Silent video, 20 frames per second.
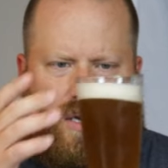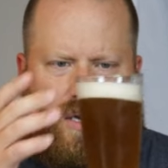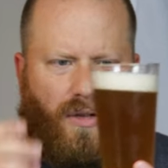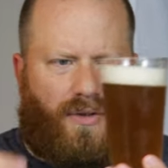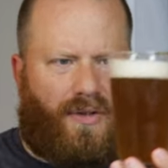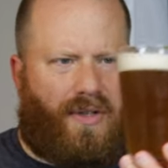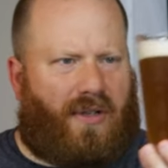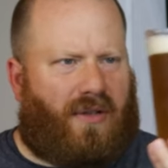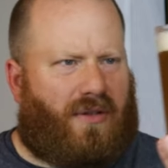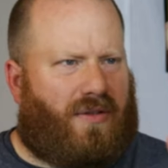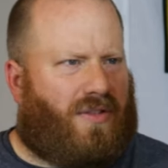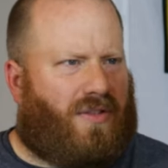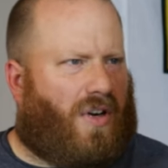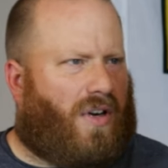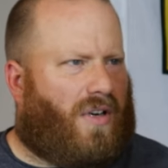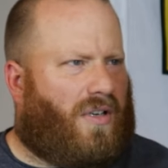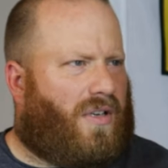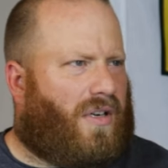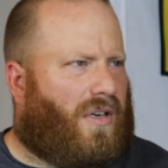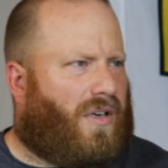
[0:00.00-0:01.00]
a little
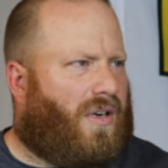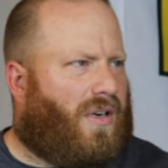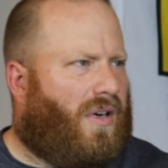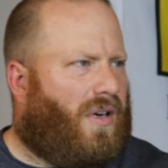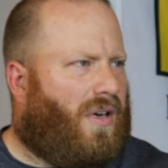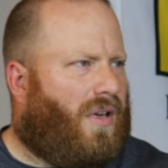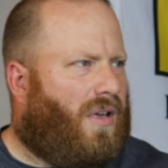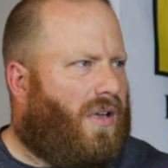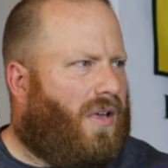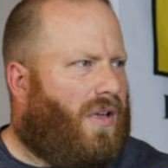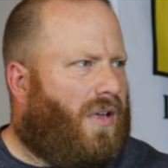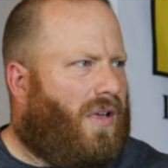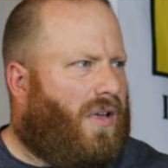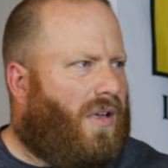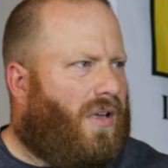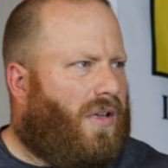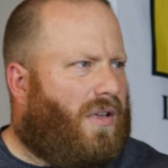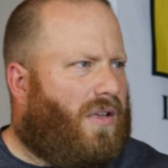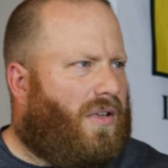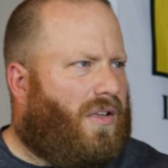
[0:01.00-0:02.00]
darker
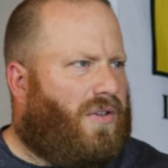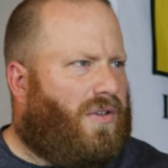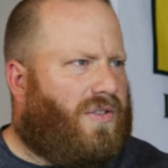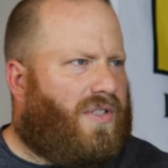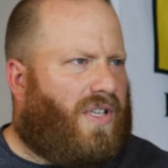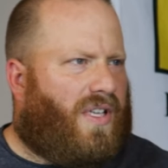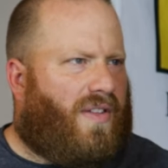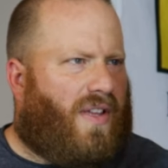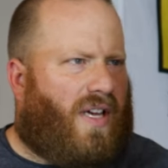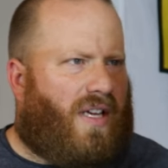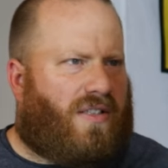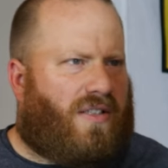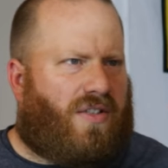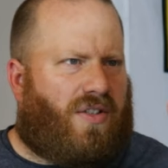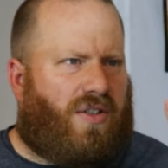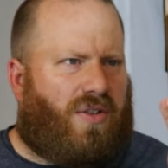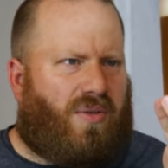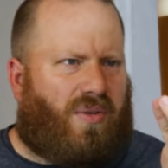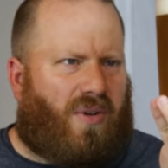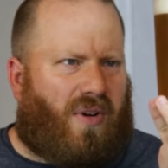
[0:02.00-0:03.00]
using that
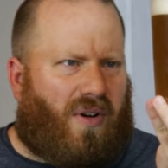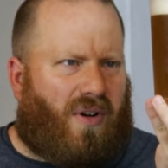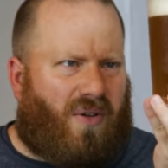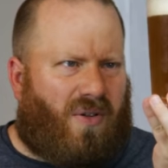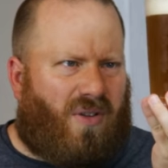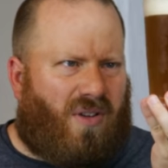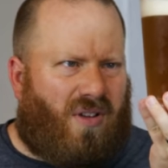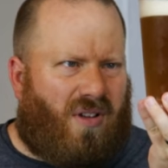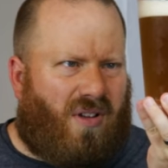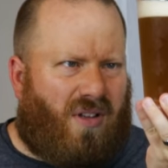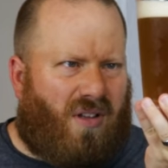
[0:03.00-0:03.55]
Two-Row.